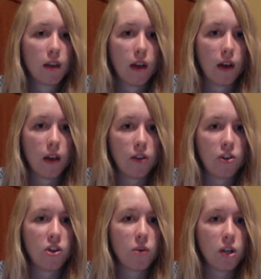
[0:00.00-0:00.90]
That's a
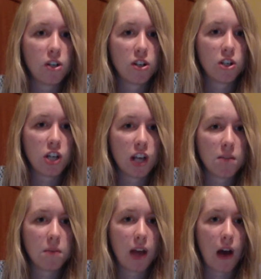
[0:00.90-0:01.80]
good question. She asked
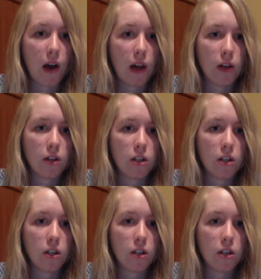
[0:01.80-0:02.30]
me how I learned to